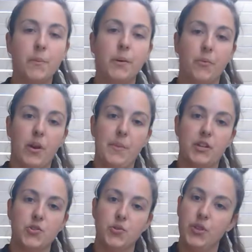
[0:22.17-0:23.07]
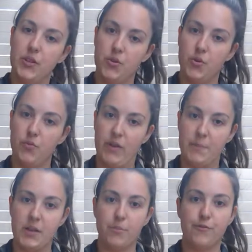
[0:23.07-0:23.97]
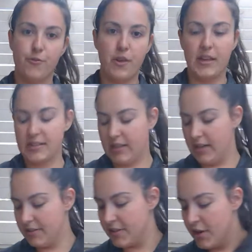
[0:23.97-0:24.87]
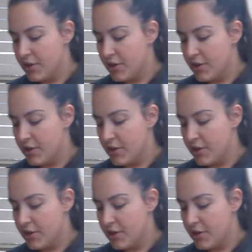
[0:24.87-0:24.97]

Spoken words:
but we want to make sure that you're wrapped up before you get to class.